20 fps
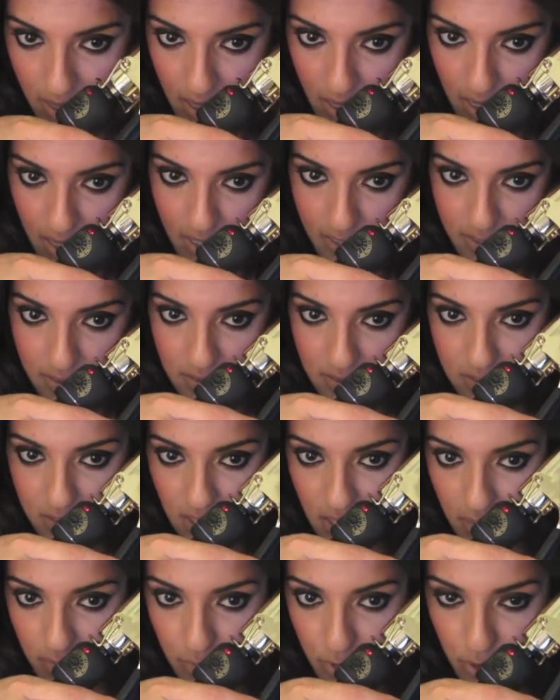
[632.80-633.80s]
And
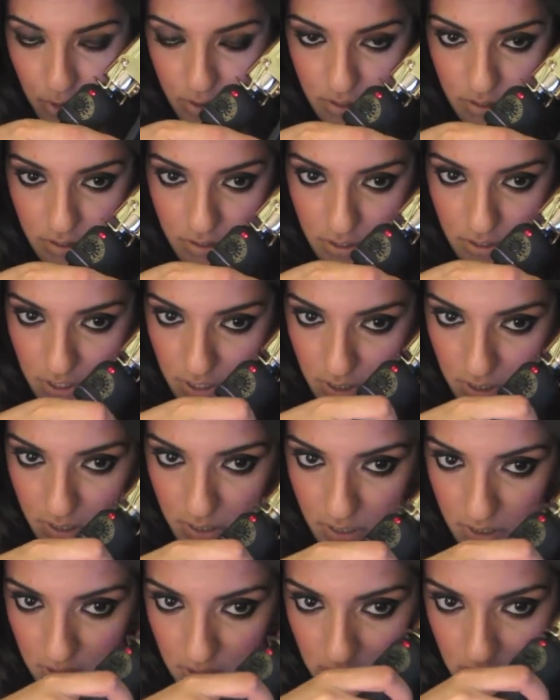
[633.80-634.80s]
I'm gonna curl
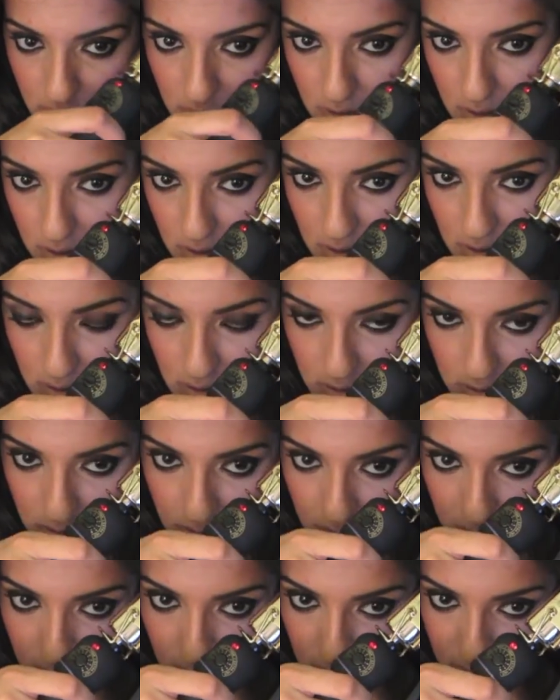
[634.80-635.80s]
it
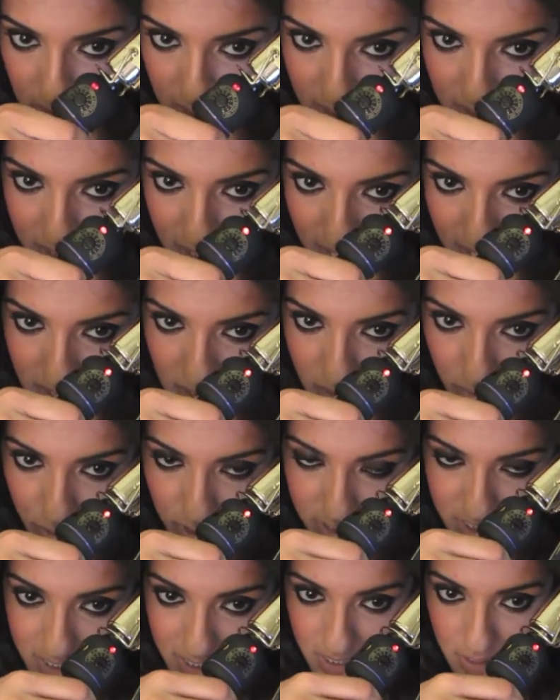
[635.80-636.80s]
the exact same way
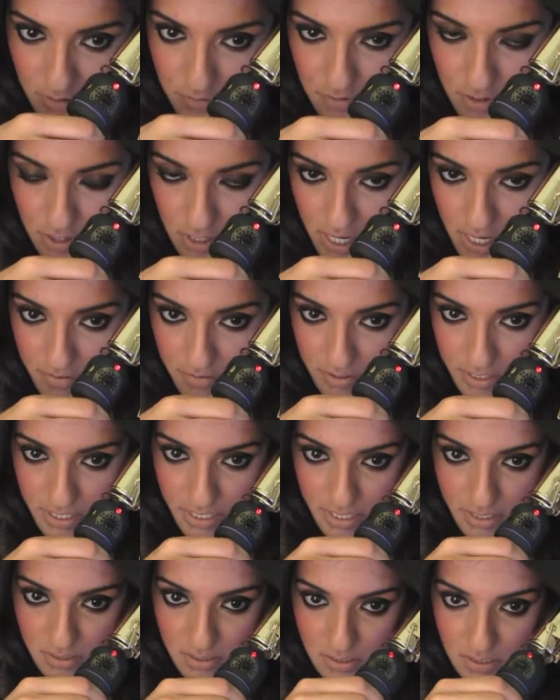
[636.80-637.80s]
as I did for everything
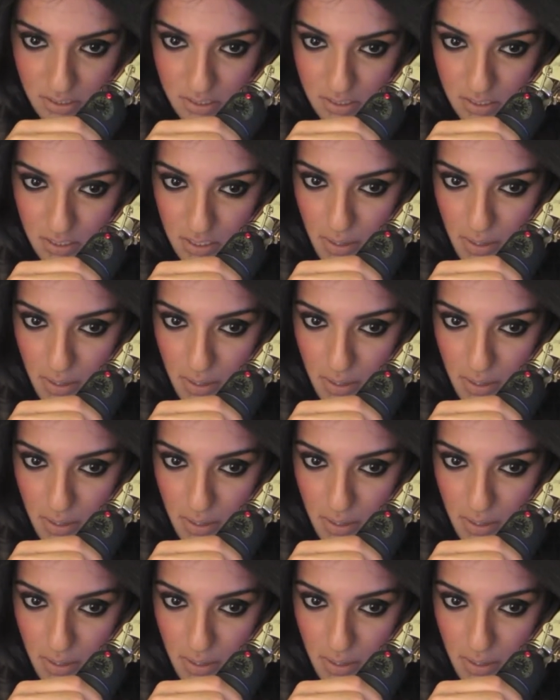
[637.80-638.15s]
else.